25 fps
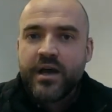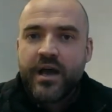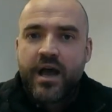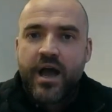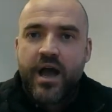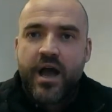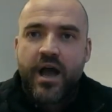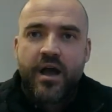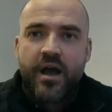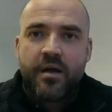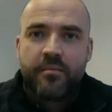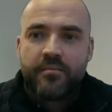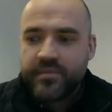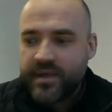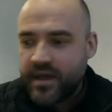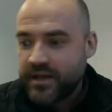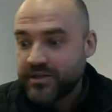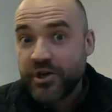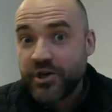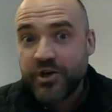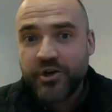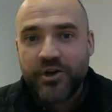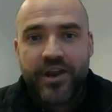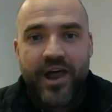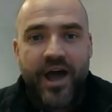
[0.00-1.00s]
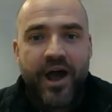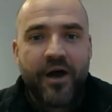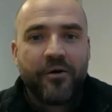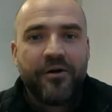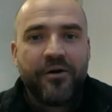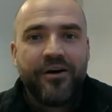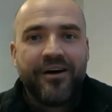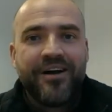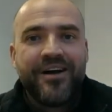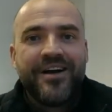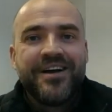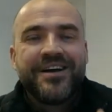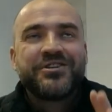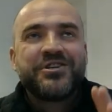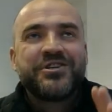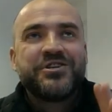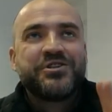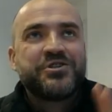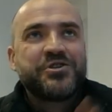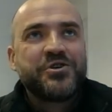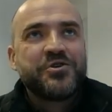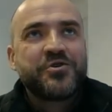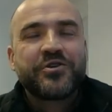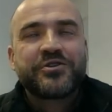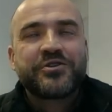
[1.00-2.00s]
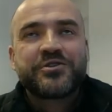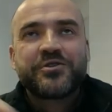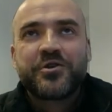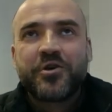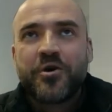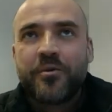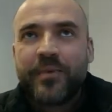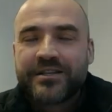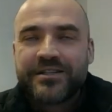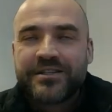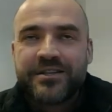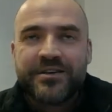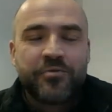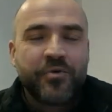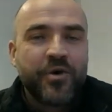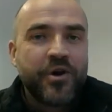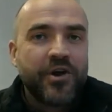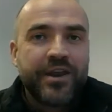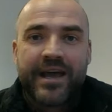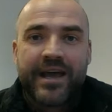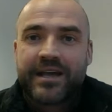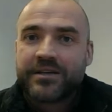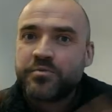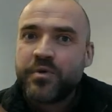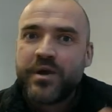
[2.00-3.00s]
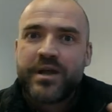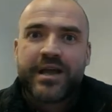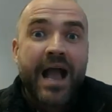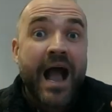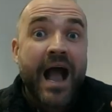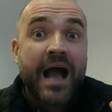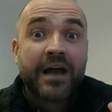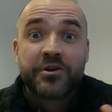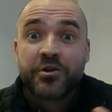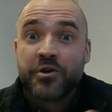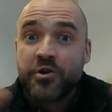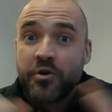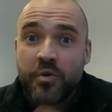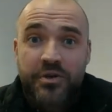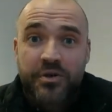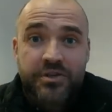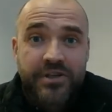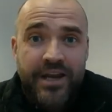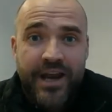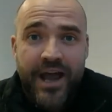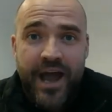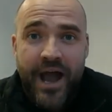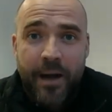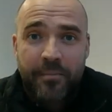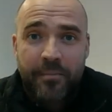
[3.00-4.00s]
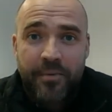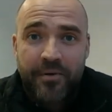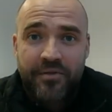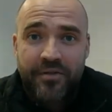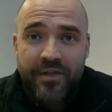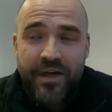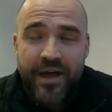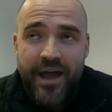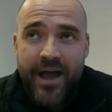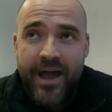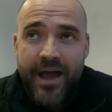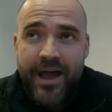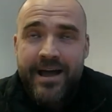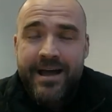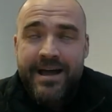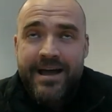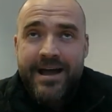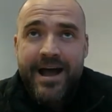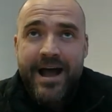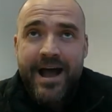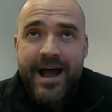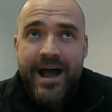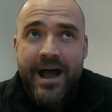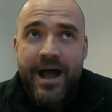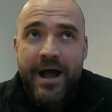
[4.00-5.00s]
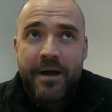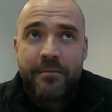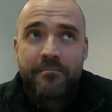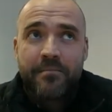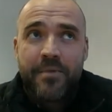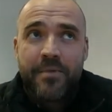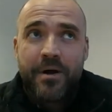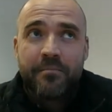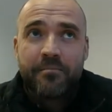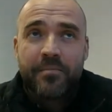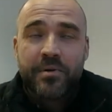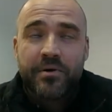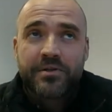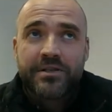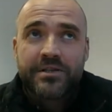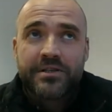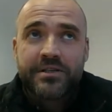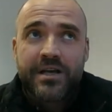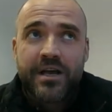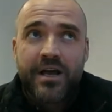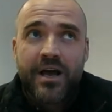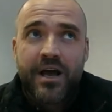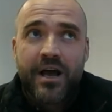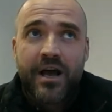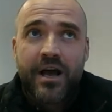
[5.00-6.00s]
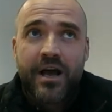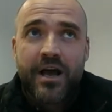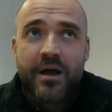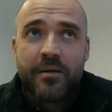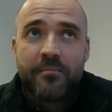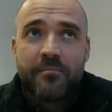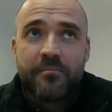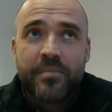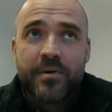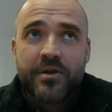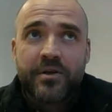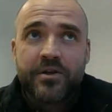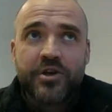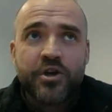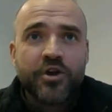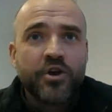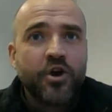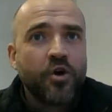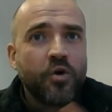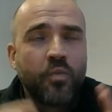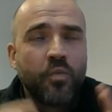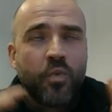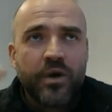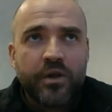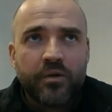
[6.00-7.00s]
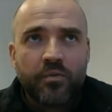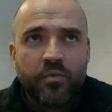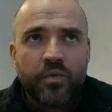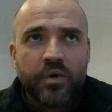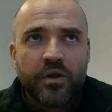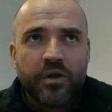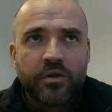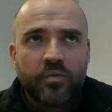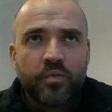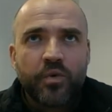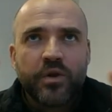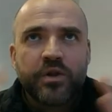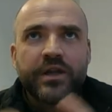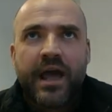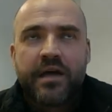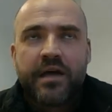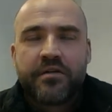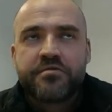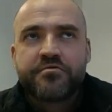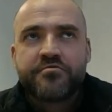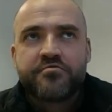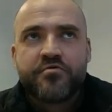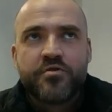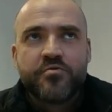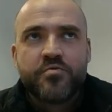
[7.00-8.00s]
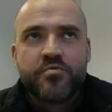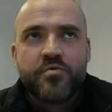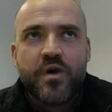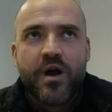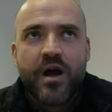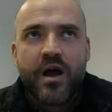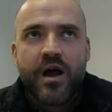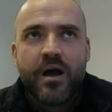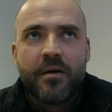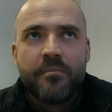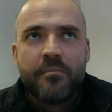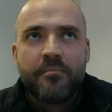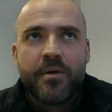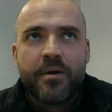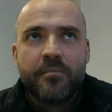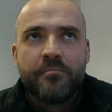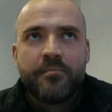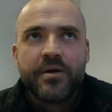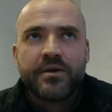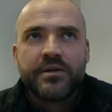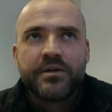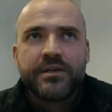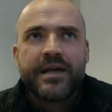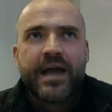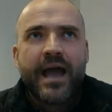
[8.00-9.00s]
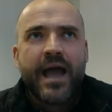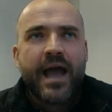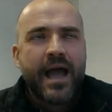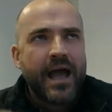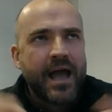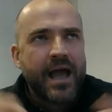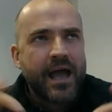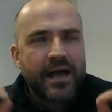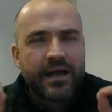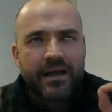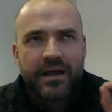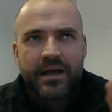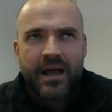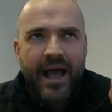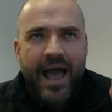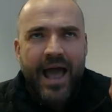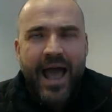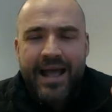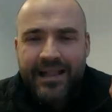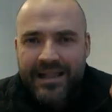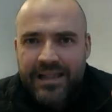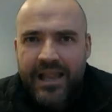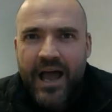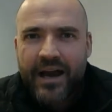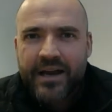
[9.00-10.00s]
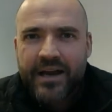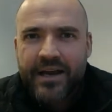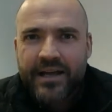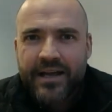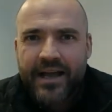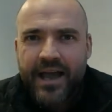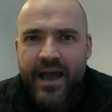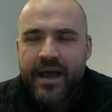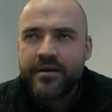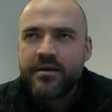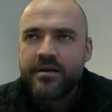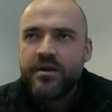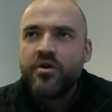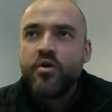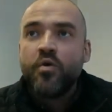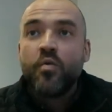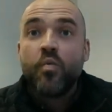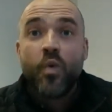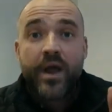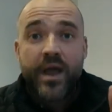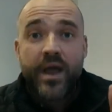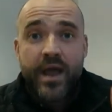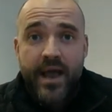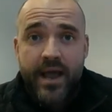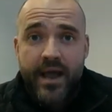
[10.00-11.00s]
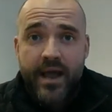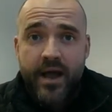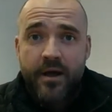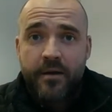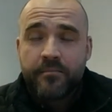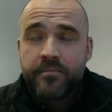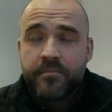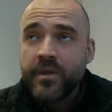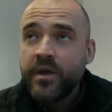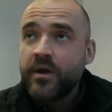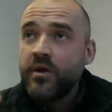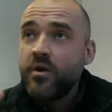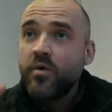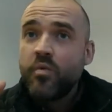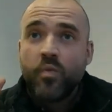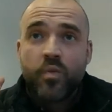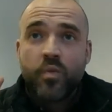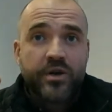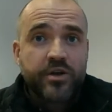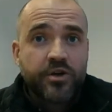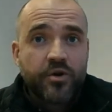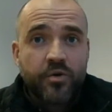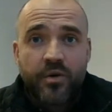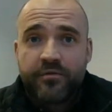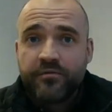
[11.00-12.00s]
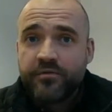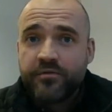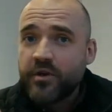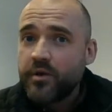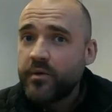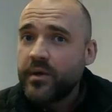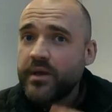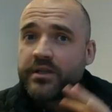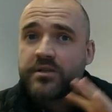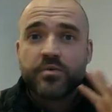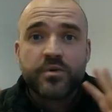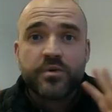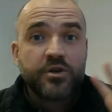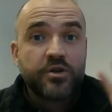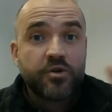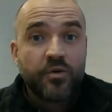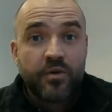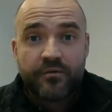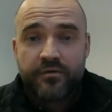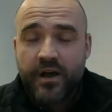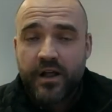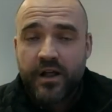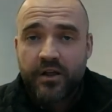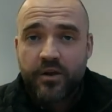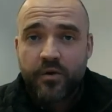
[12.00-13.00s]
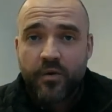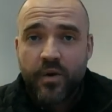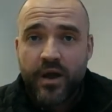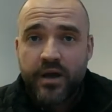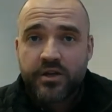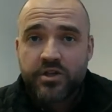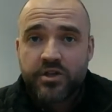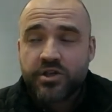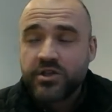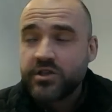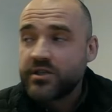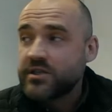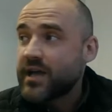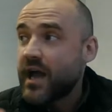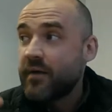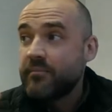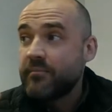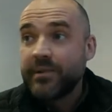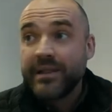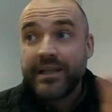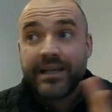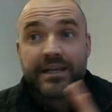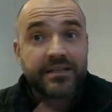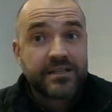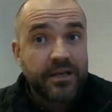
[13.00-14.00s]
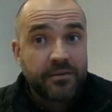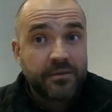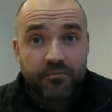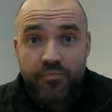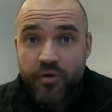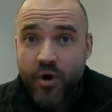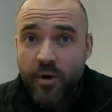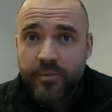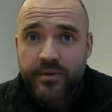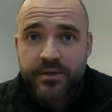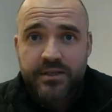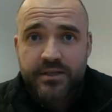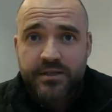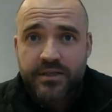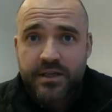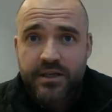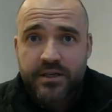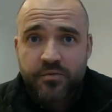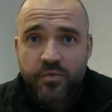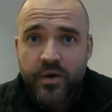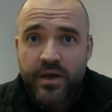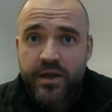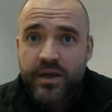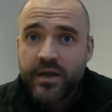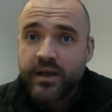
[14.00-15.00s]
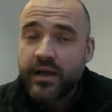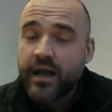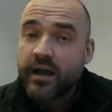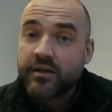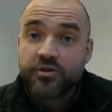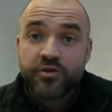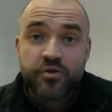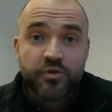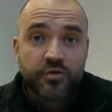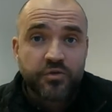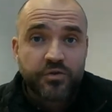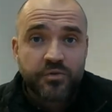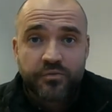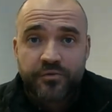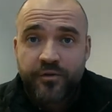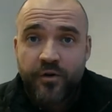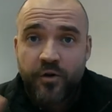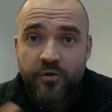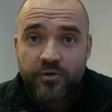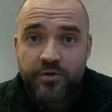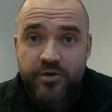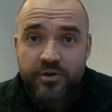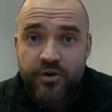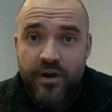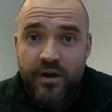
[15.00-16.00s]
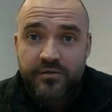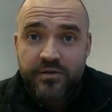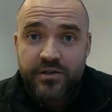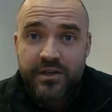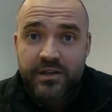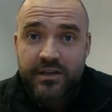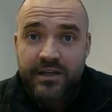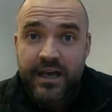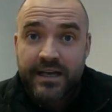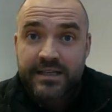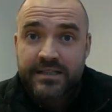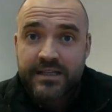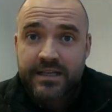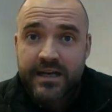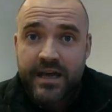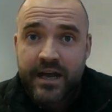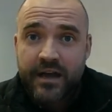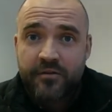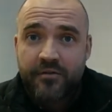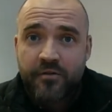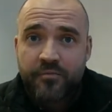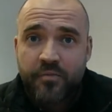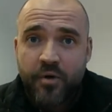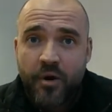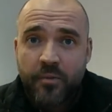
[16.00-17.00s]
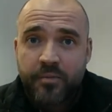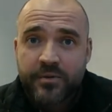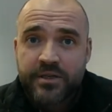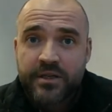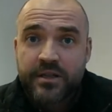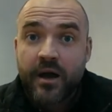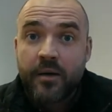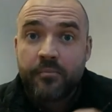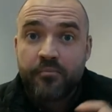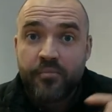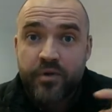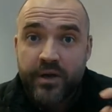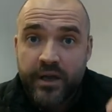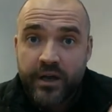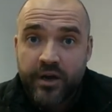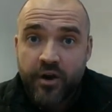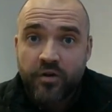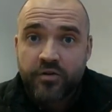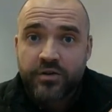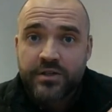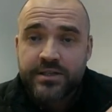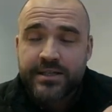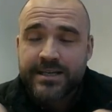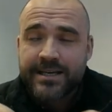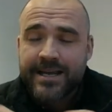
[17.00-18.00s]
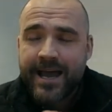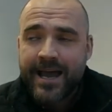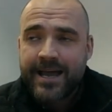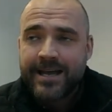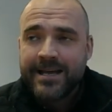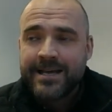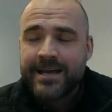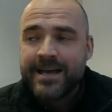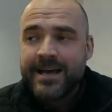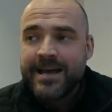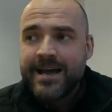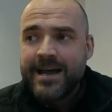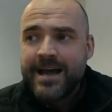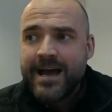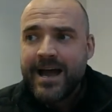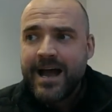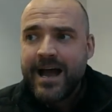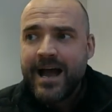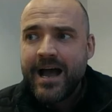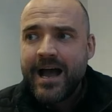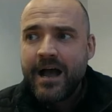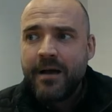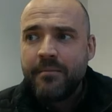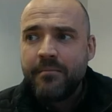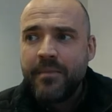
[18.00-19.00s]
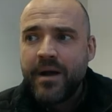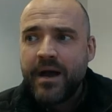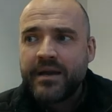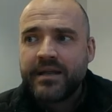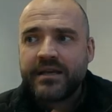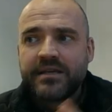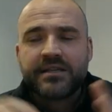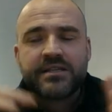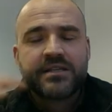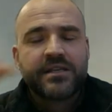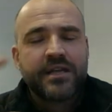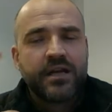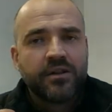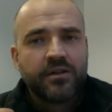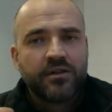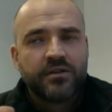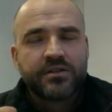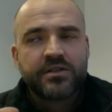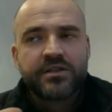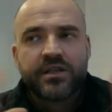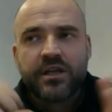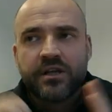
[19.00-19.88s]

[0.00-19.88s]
That's her now. She's due to go back to work next week. I don't know what's going to happen there, but we'll get through. A headline again: we're here. We're doing viewings, we're doing valuations. I'm listing properties this week. I took some photographs yesterday of a property that I'm bringing on today, and it's still